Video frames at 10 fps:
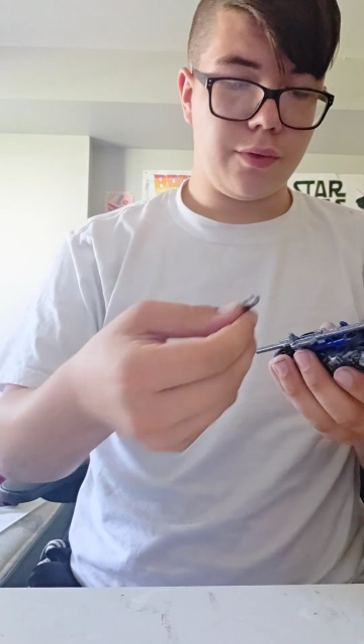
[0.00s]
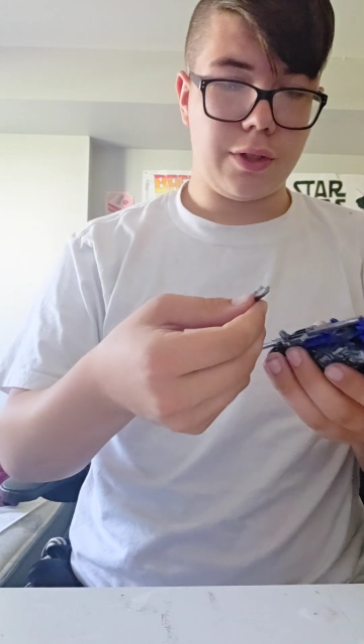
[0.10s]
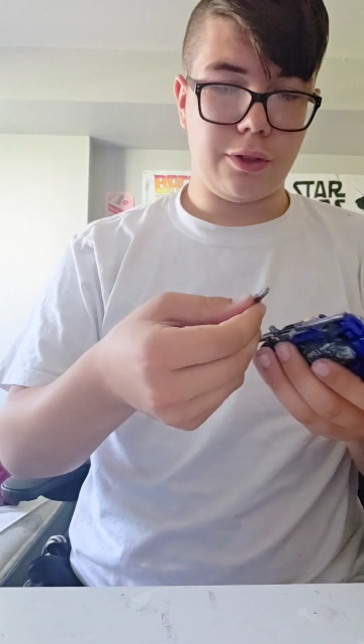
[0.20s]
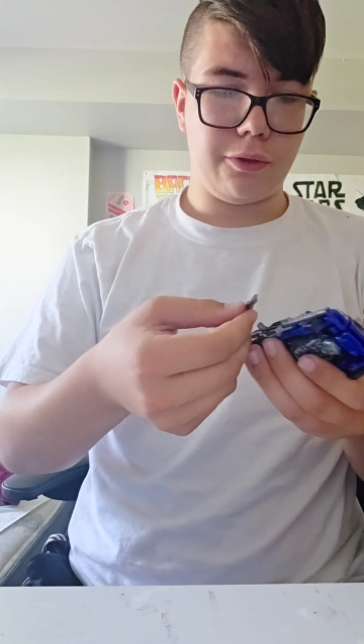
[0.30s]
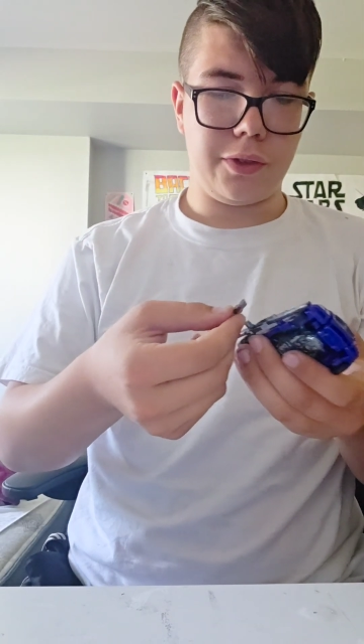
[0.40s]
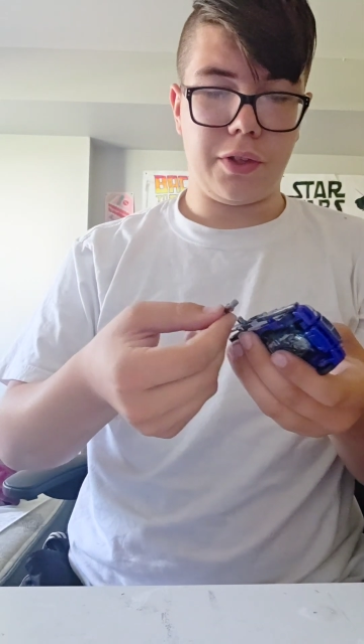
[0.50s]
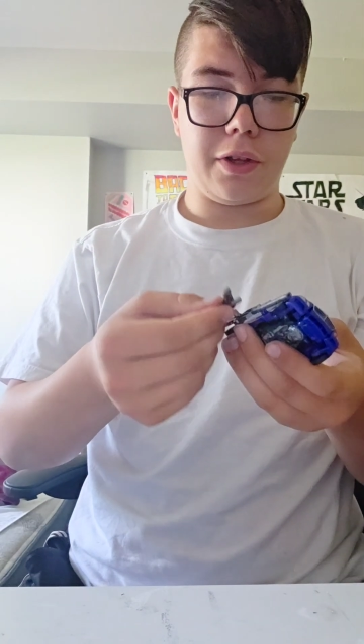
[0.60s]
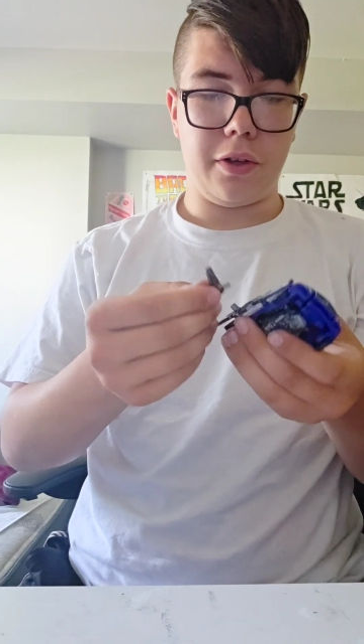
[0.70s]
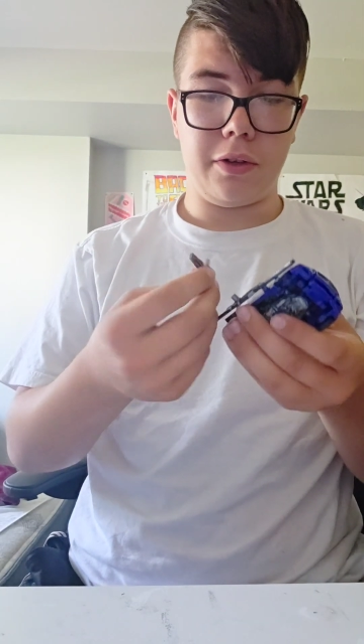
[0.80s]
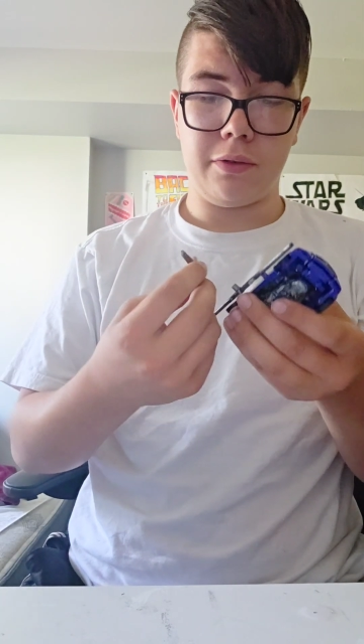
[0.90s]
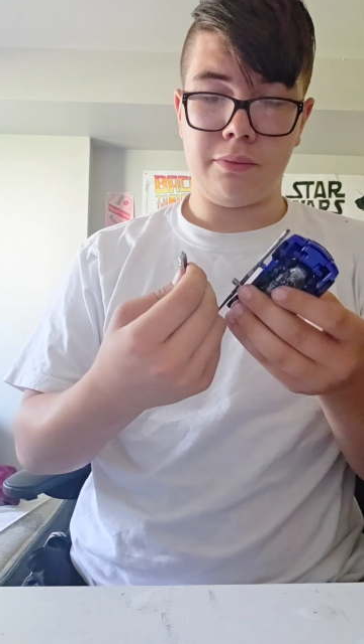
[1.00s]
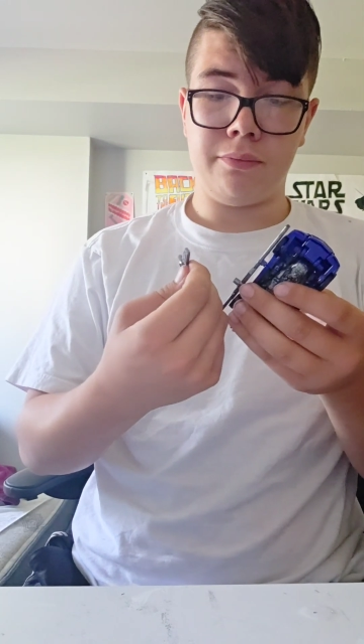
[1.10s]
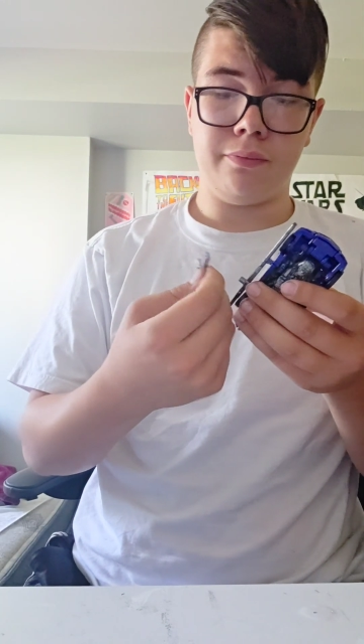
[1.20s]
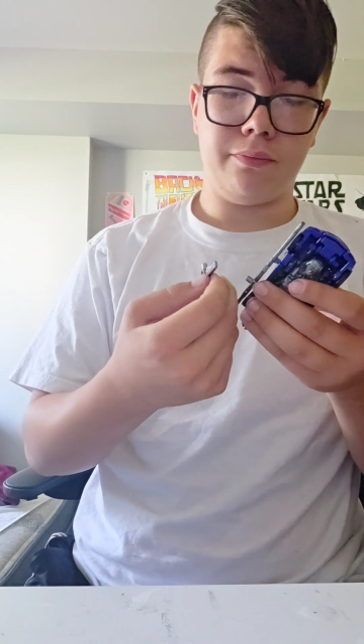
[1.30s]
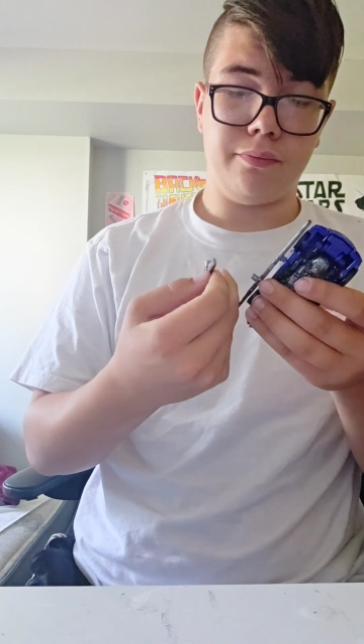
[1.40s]
for some reason
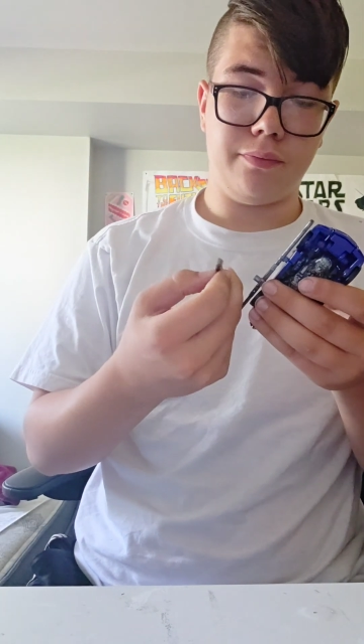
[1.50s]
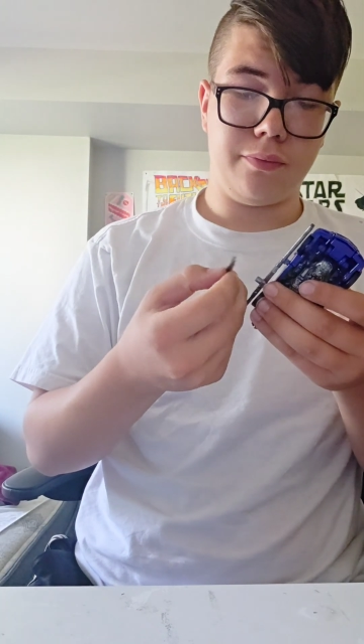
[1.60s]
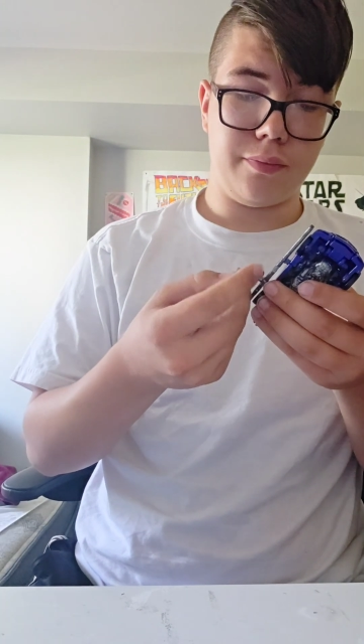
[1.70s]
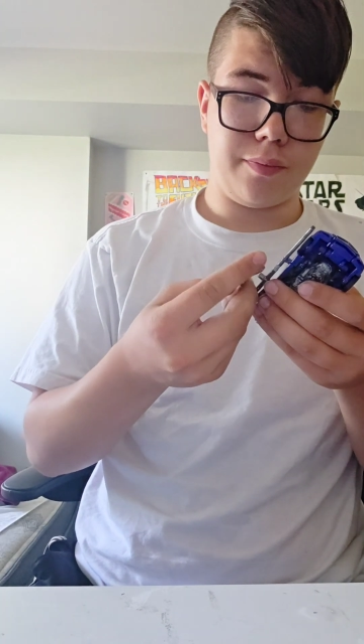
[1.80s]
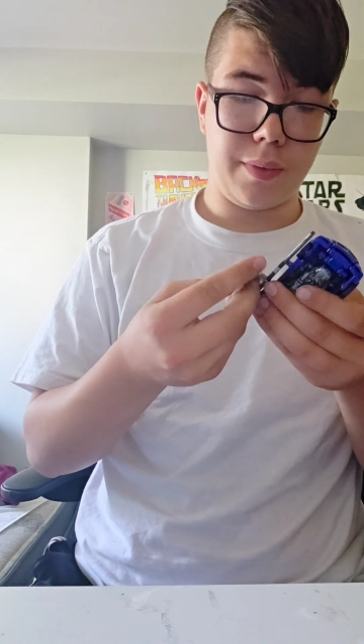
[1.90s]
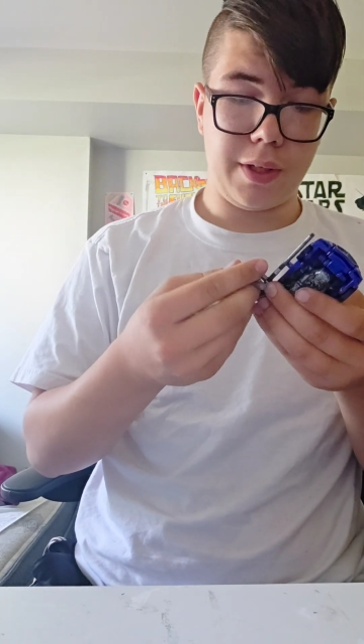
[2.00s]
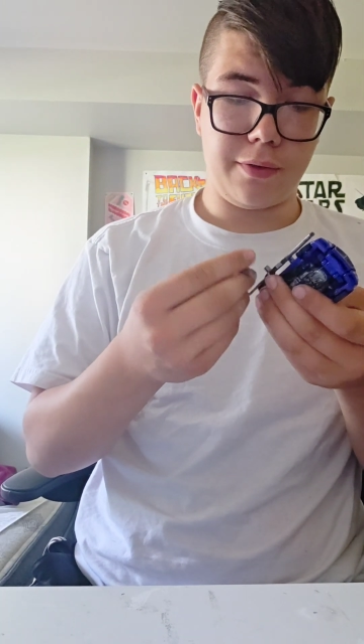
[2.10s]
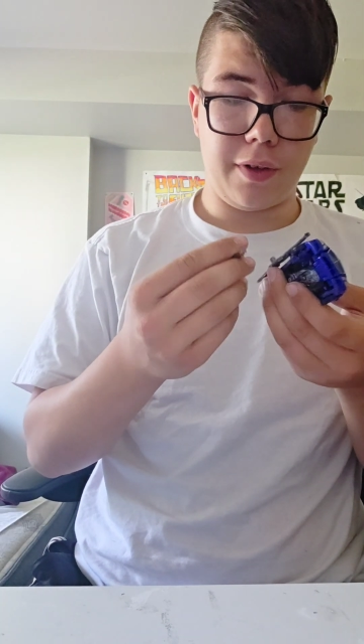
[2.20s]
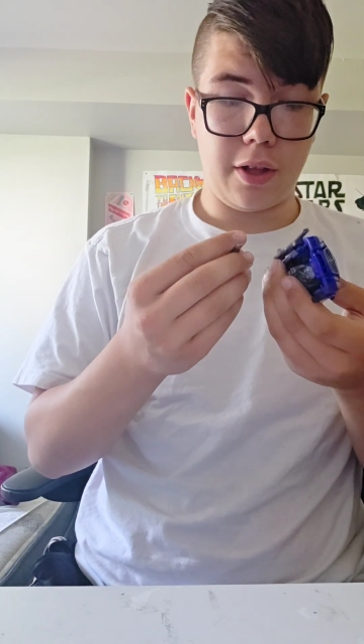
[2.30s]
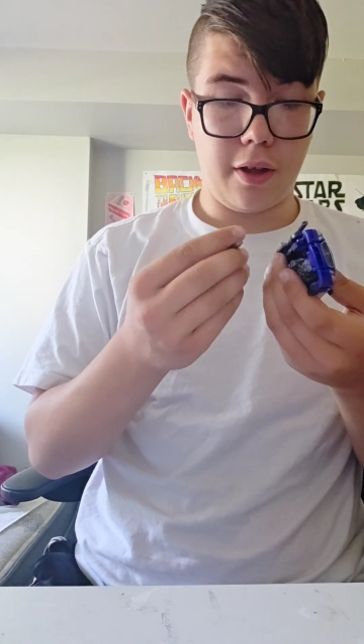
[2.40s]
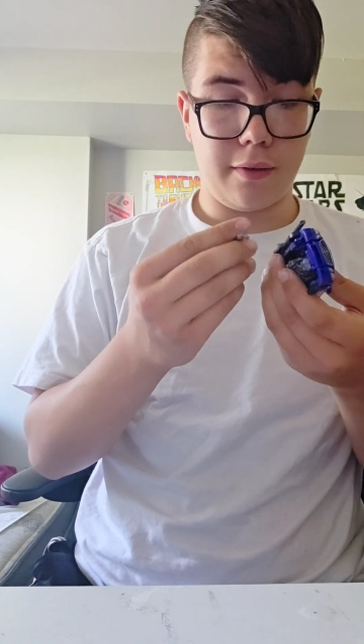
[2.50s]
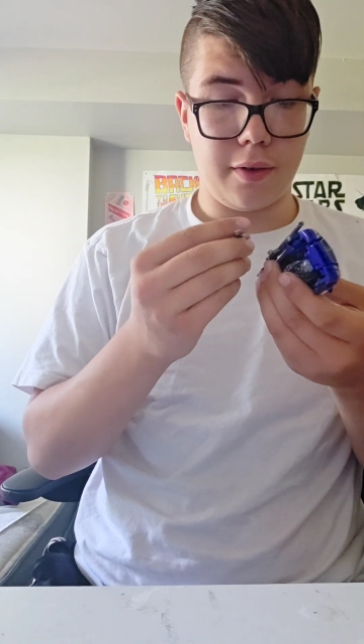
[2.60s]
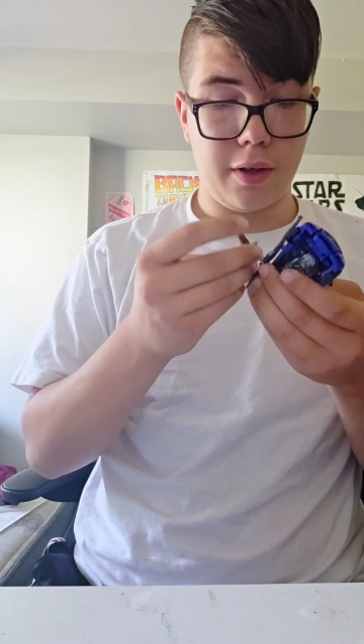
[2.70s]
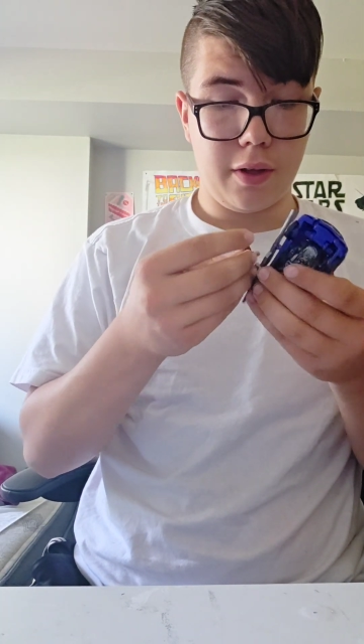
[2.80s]
this fell off.